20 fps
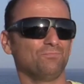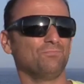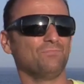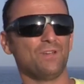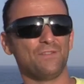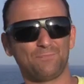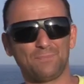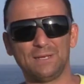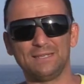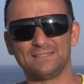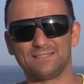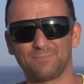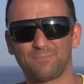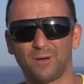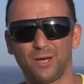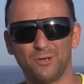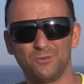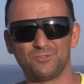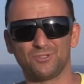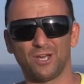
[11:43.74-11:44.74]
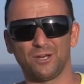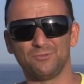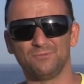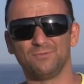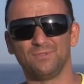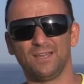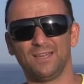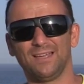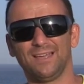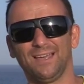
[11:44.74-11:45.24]
we've been to Pozo,
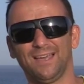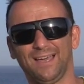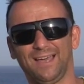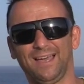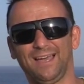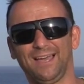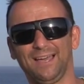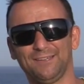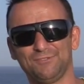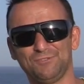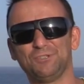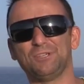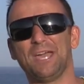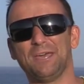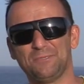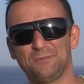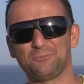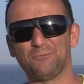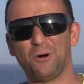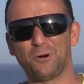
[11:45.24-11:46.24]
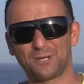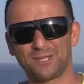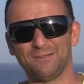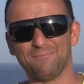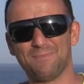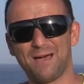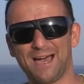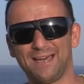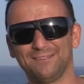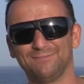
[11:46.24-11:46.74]
you get the
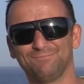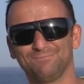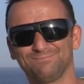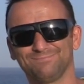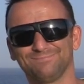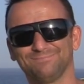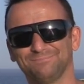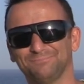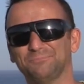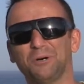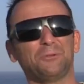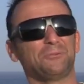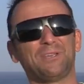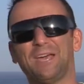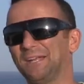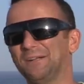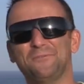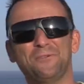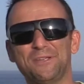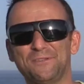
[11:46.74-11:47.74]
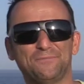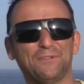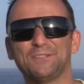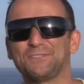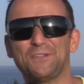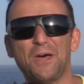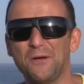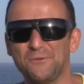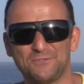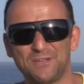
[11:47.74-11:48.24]
Rocketman. Well, Tenerife is
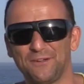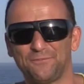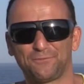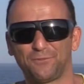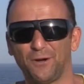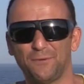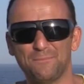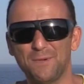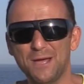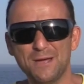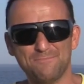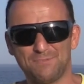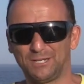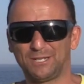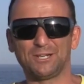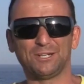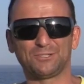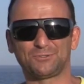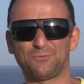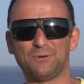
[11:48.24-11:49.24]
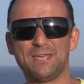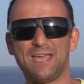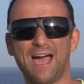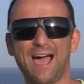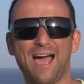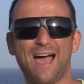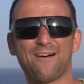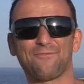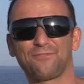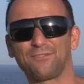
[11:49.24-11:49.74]
no different, because we
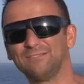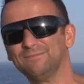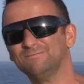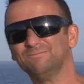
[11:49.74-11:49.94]
have